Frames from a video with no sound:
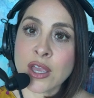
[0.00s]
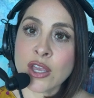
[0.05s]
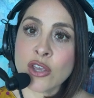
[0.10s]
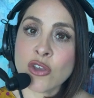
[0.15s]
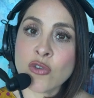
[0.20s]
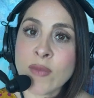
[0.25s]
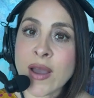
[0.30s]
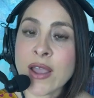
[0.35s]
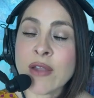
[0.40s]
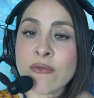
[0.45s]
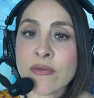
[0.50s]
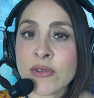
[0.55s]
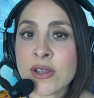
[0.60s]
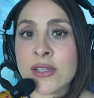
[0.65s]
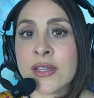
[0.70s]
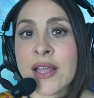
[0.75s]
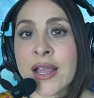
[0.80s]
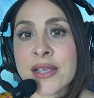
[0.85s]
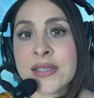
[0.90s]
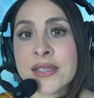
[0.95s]
you might
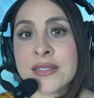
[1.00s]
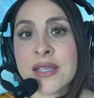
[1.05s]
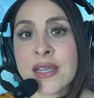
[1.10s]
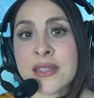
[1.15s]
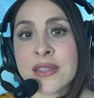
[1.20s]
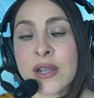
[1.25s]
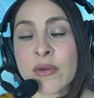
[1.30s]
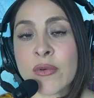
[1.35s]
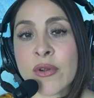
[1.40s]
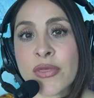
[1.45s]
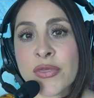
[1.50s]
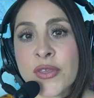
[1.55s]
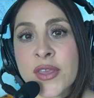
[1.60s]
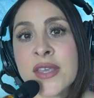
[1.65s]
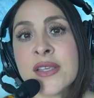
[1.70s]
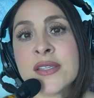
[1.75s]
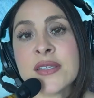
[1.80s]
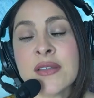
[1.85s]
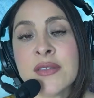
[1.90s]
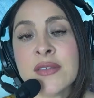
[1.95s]
realize that there were
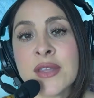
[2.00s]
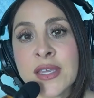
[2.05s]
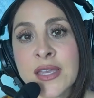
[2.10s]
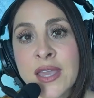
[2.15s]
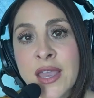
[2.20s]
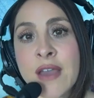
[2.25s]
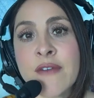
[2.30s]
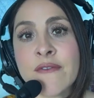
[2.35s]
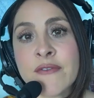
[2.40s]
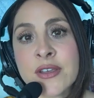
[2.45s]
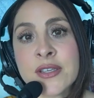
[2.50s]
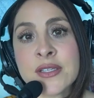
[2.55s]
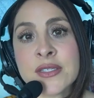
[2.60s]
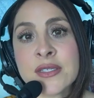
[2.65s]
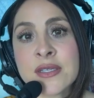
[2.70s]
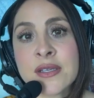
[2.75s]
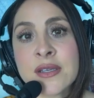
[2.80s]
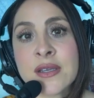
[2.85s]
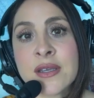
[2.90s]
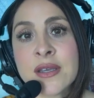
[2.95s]
things on the canvas